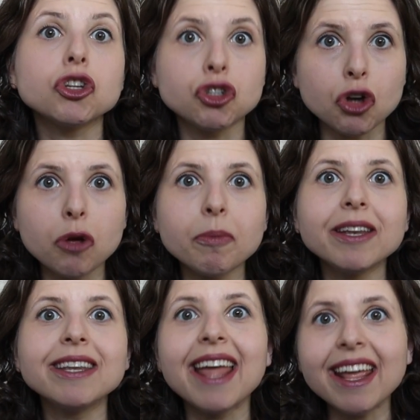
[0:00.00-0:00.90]

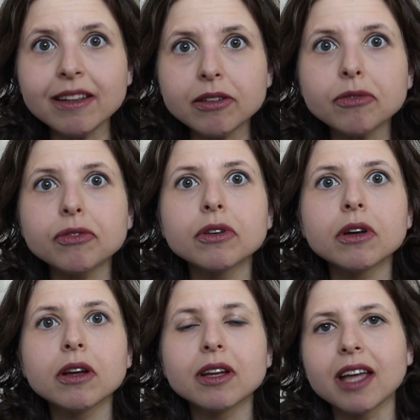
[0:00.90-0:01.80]
German native,
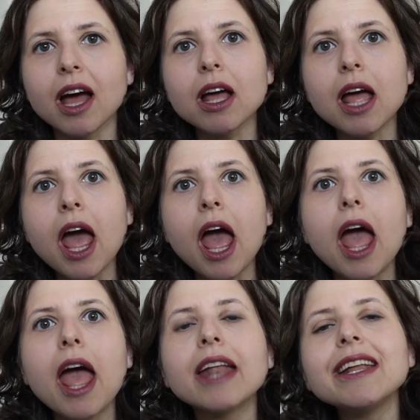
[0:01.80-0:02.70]
yeah?
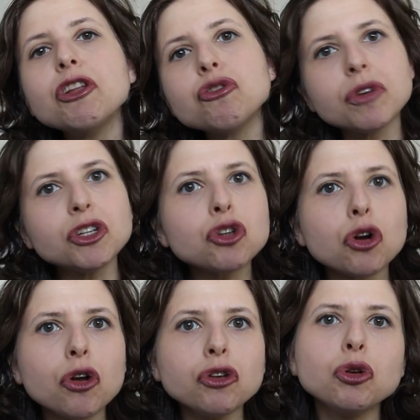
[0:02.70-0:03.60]
And in
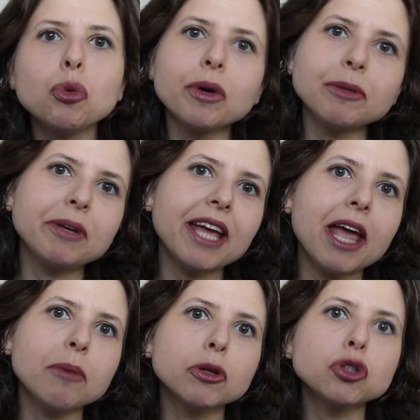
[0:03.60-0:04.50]
return, you will be
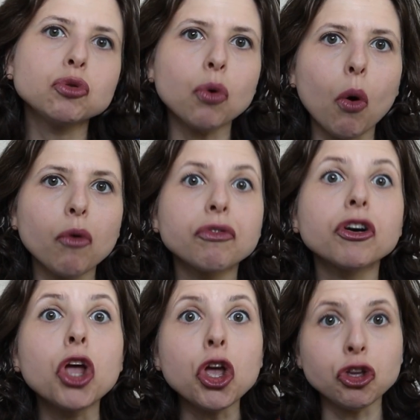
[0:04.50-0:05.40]
able to
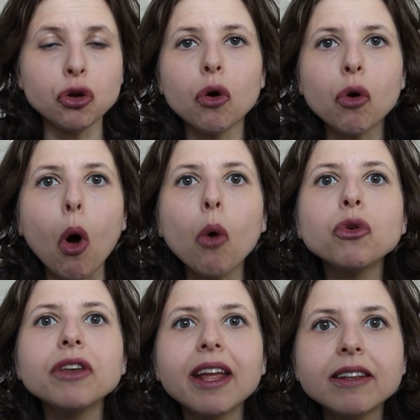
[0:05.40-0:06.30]
offer your
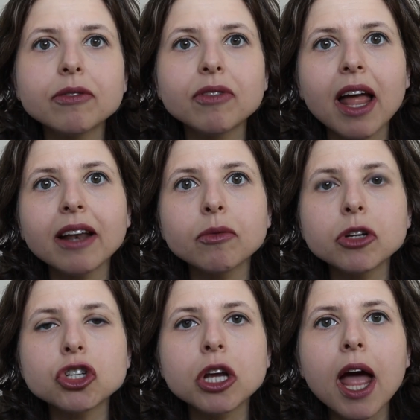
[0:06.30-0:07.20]
own native
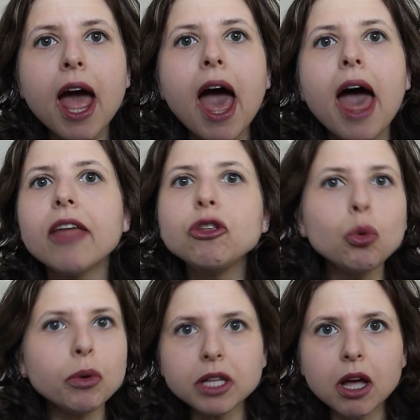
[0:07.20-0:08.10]
language, and
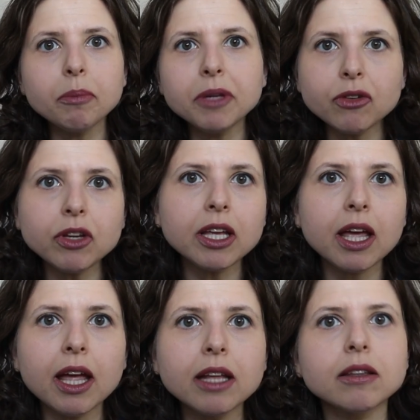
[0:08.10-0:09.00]
you will
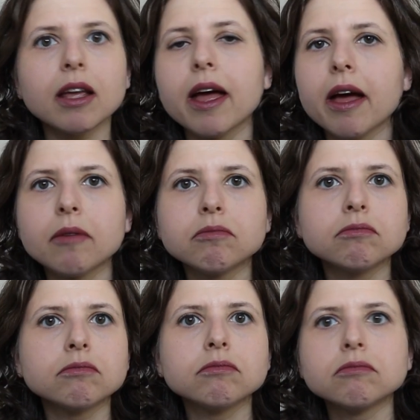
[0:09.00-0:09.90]
communicate
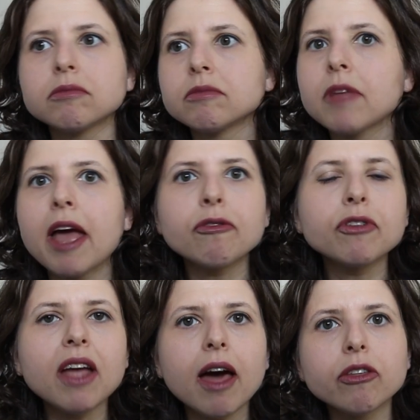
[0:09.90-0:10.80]

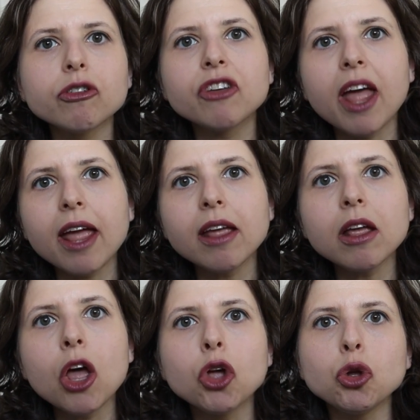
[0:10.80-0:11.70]
every other
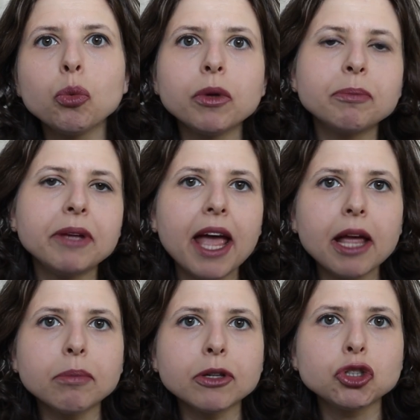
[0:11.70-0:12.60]
day. You will be
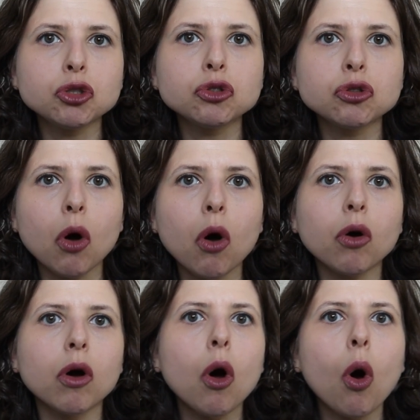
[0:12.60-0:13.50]
able to
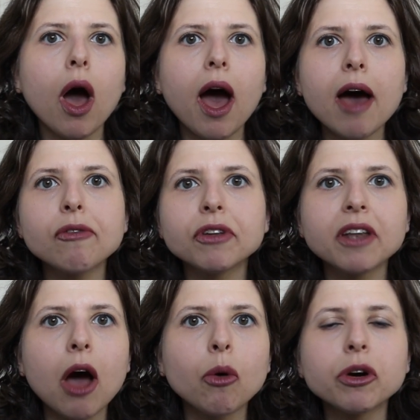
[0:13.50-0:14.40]
talk half
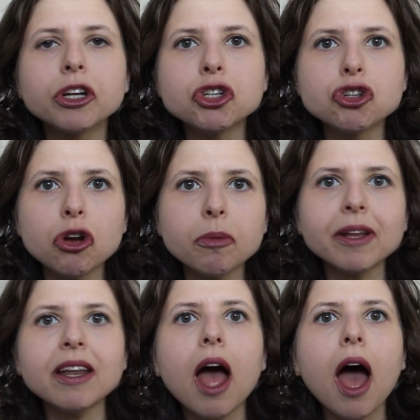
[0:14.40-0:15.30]
an hour in
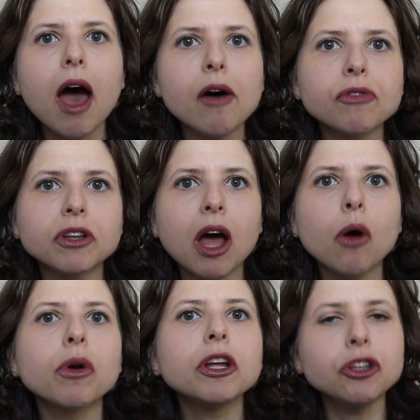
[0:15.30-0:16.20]
German, half an
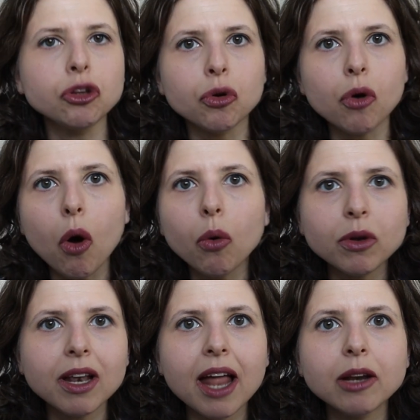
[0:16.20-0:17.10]
hour in your
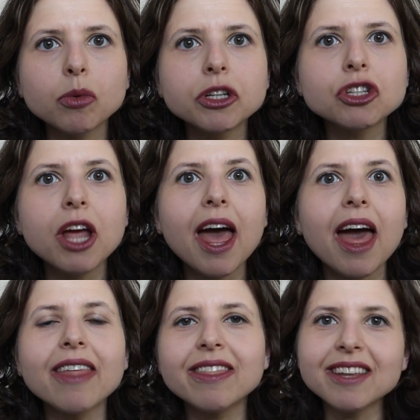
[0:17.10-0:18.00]
own language,
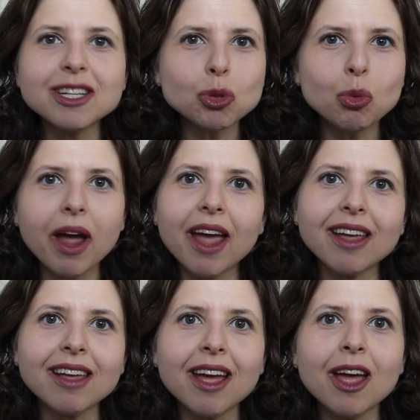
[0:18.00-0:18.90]
and this
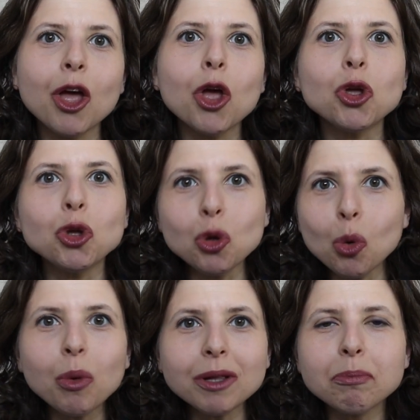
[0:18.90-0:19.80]
way
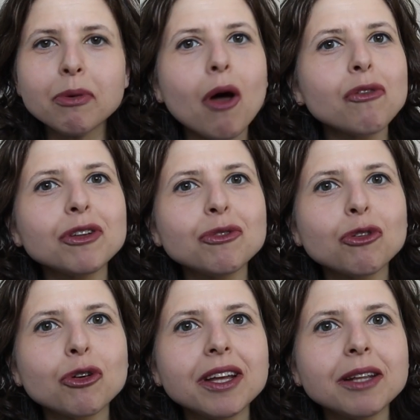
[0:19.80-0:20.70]
you will profit
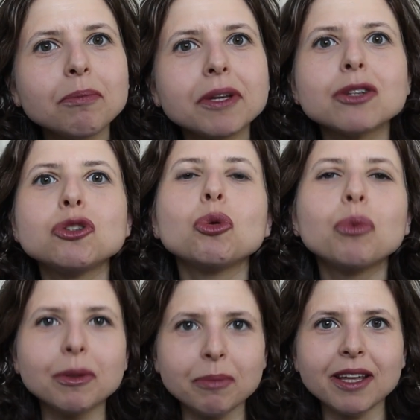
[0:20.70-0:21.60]
for it because you
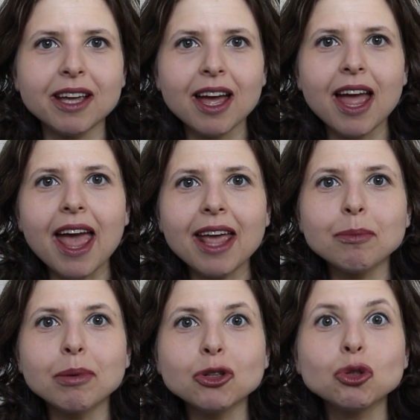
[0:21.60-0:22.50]
will be
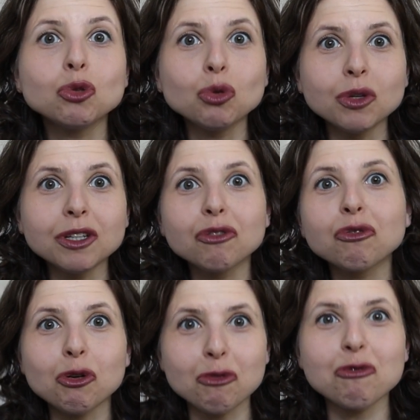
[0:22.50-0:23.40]
able to do it
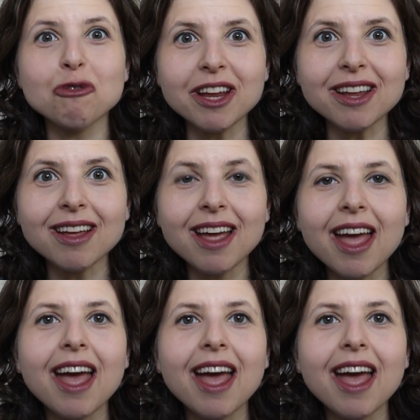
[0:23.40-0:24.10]
for free.